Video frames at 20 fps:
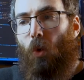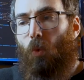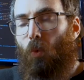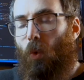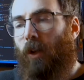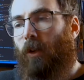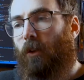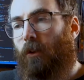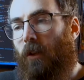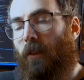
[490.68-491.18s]

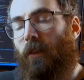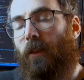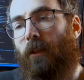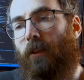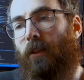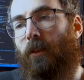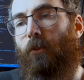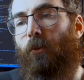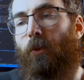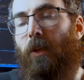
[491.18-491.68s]
One of the things
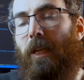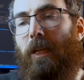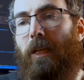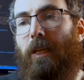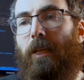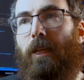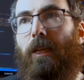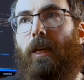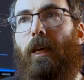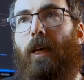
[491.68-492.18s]
that
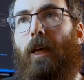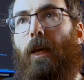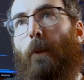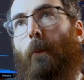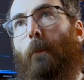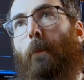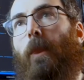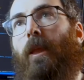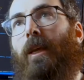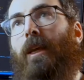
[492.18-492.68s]
really
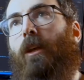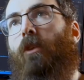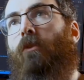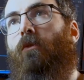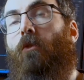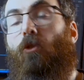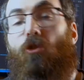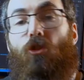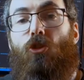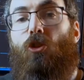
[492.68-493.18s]
kind of
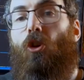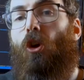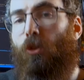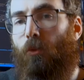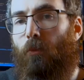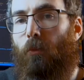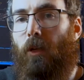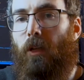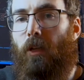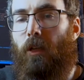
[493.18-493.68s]
shocked
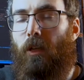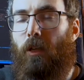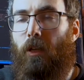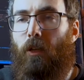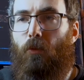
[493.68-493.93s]
me,